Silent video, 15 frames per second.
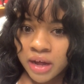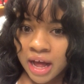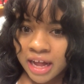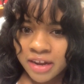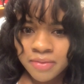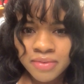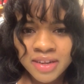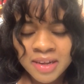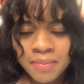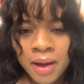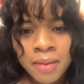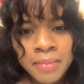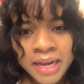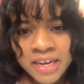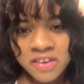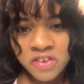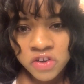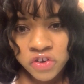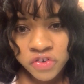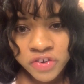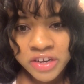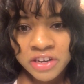I somehow managed to
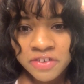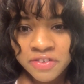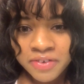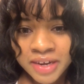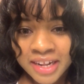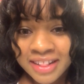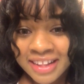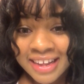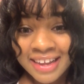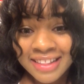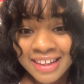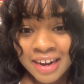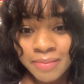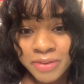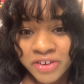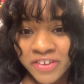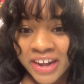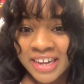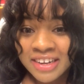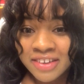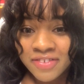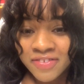trick you into thinking that I'm
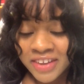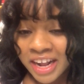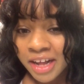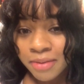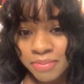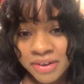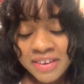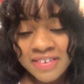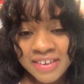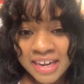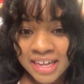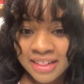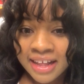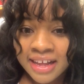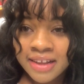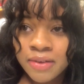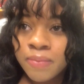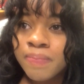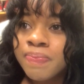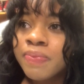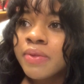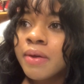attractive, and I appreciate that.
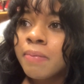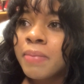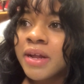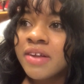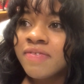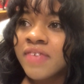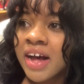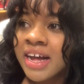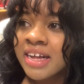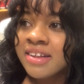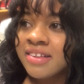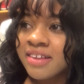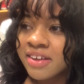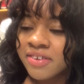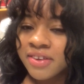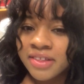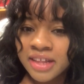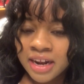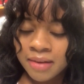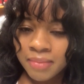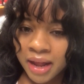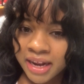But if I tell you
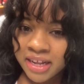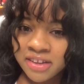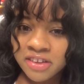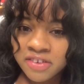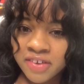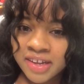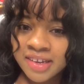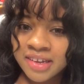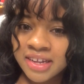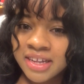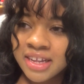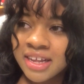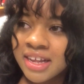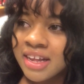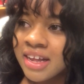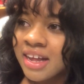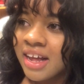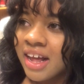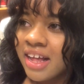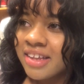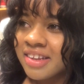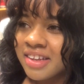that I'm not interested,
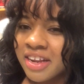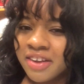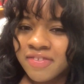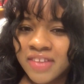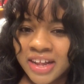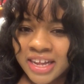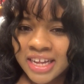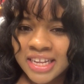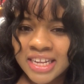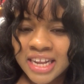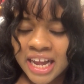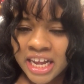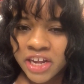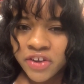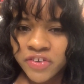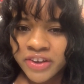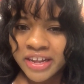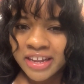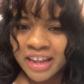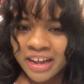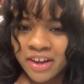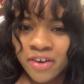instead of like getting angry
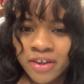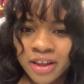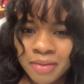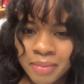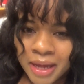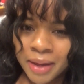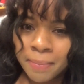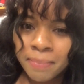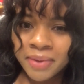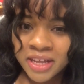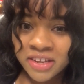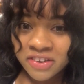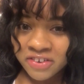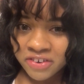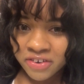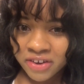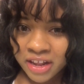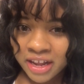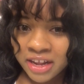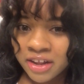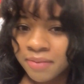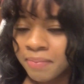and like calling me a bitch or
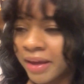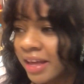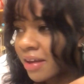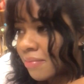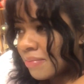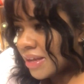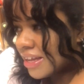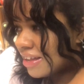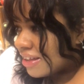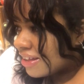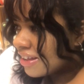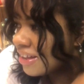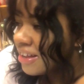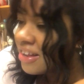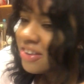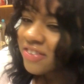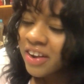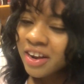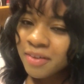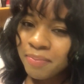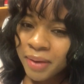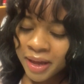like making me,
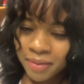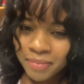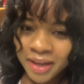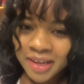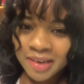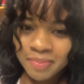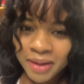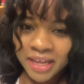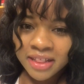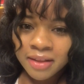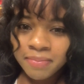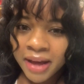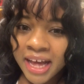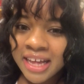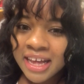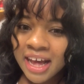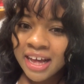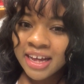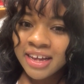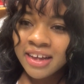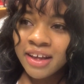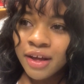trying to paint me as being the bad
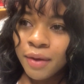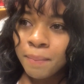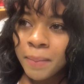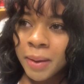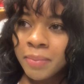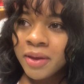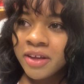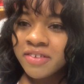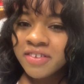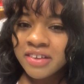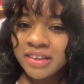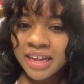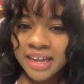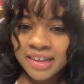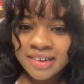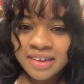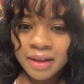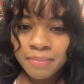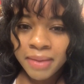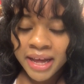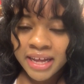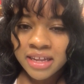guy, maybe you should take a
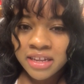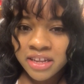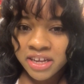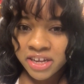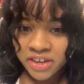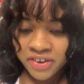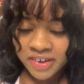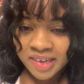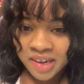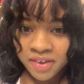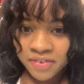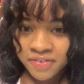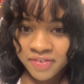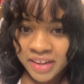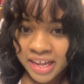step back and look at yourself.